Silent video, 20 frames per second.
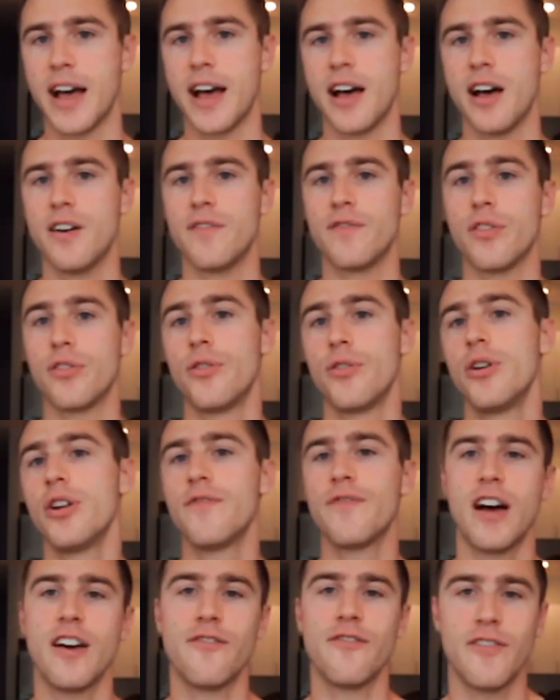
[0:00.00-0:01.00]
have
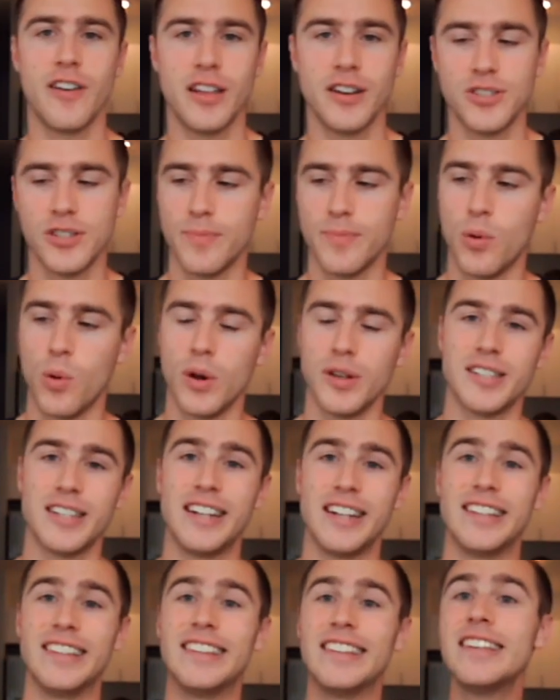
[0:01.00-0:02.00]
35 fantasy points
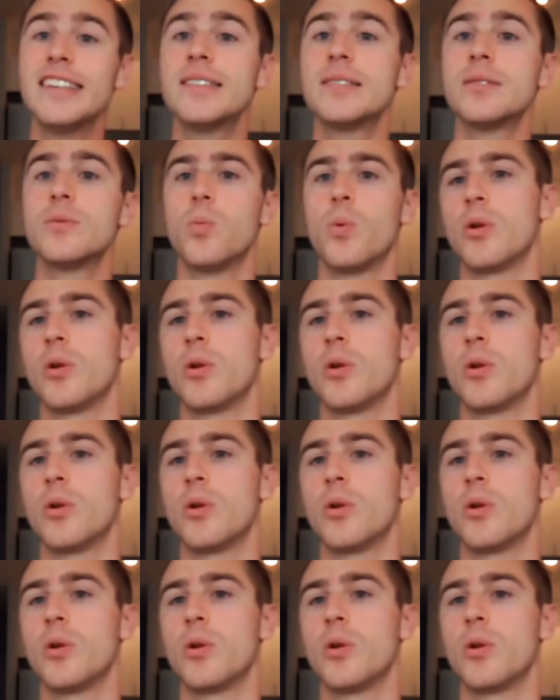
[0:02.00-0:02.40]
in at least